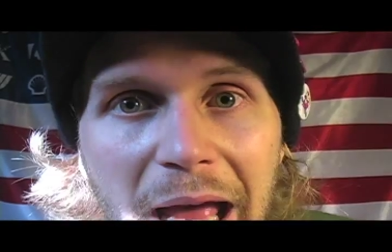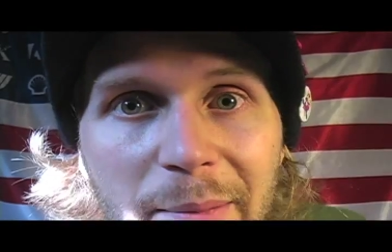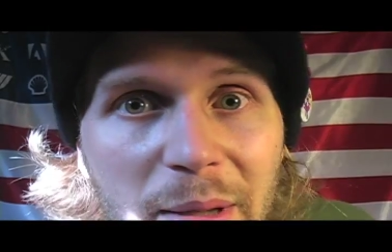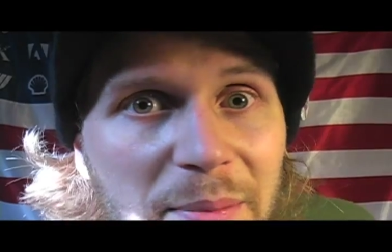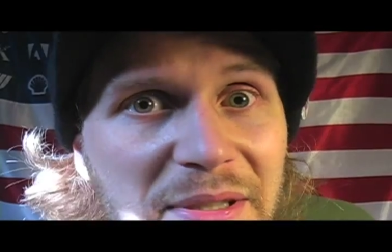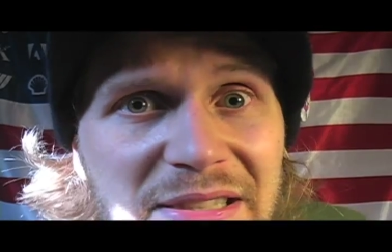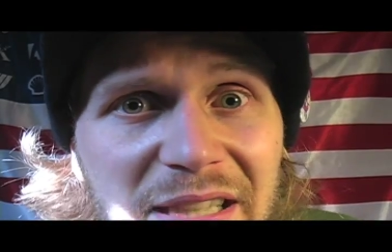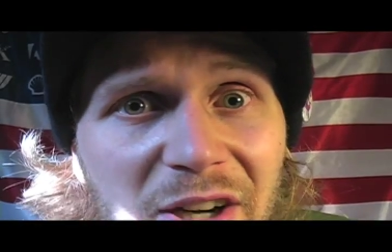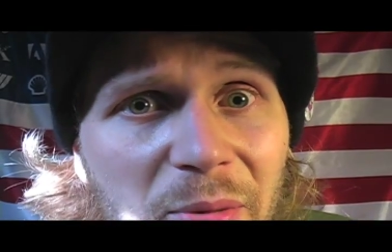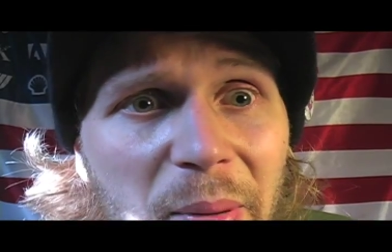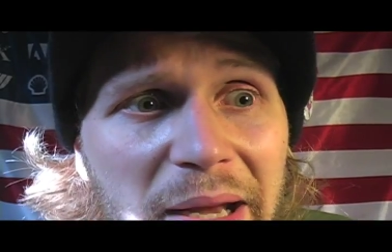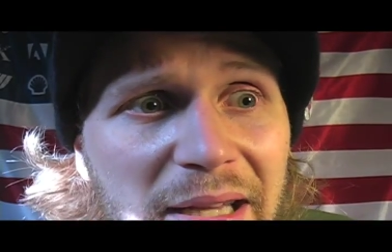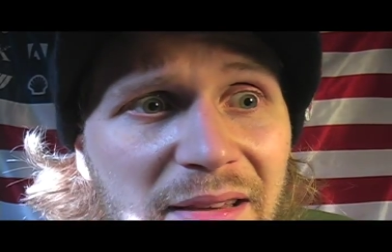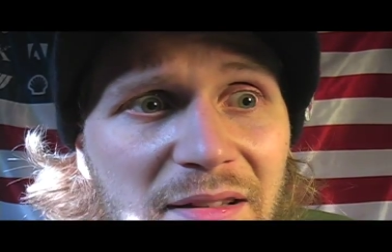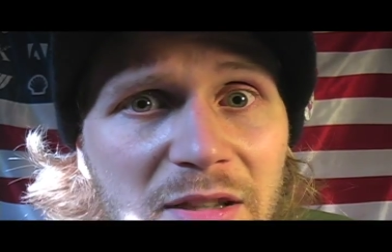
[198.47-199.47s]
And maybe Sarah
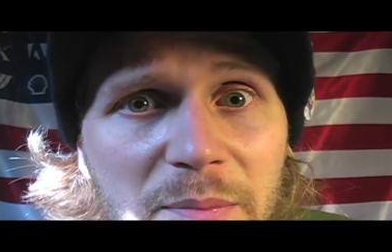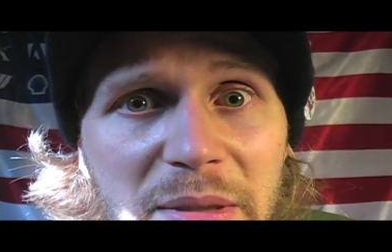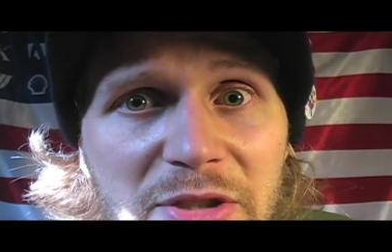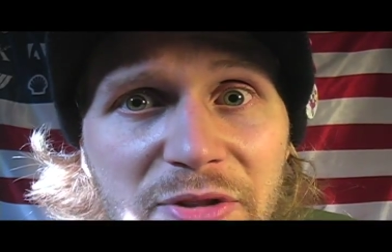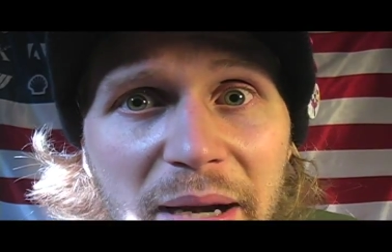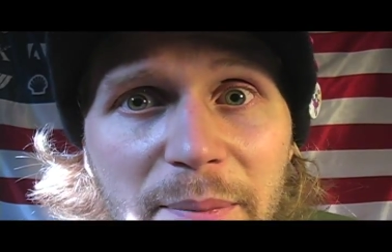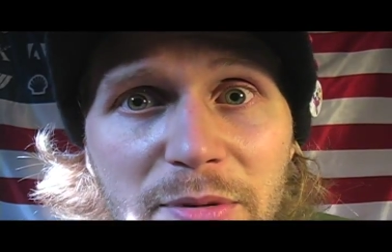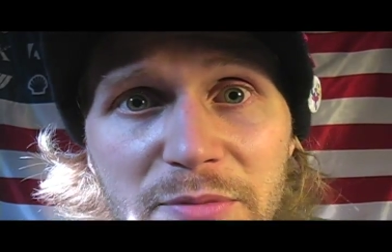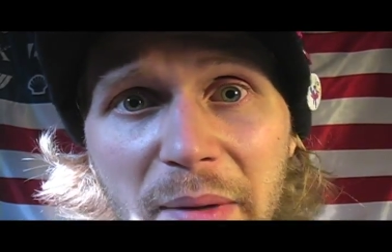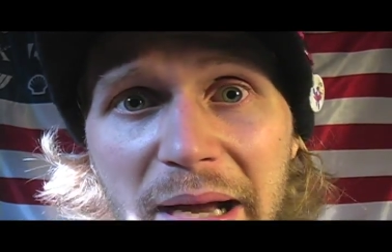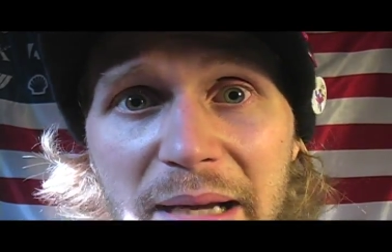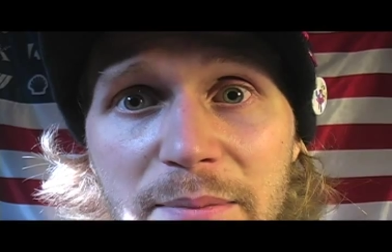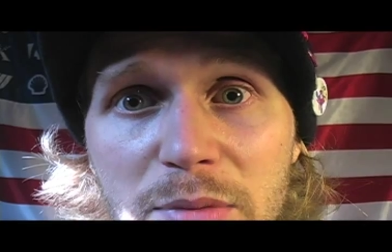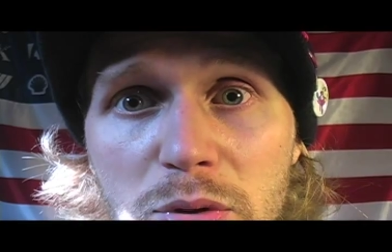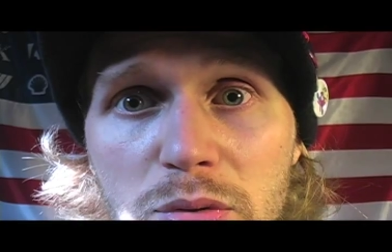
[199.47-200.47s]
Palin will be trampled by
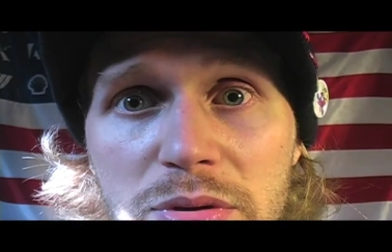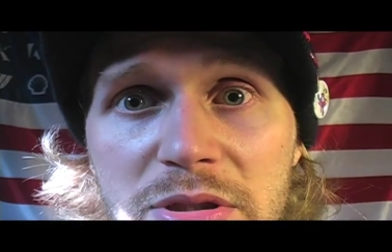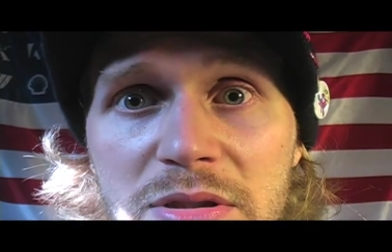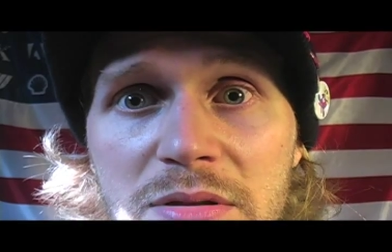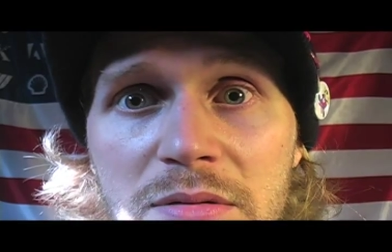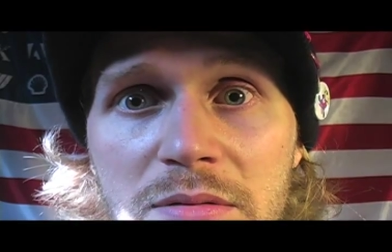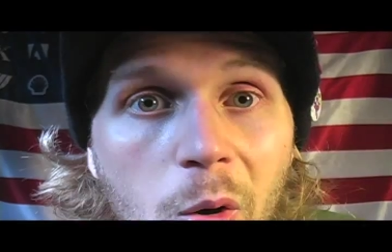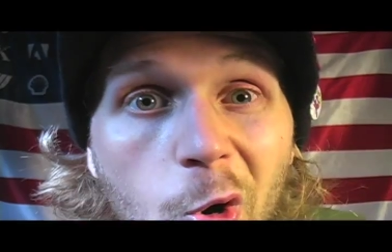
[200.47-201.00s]
a moose.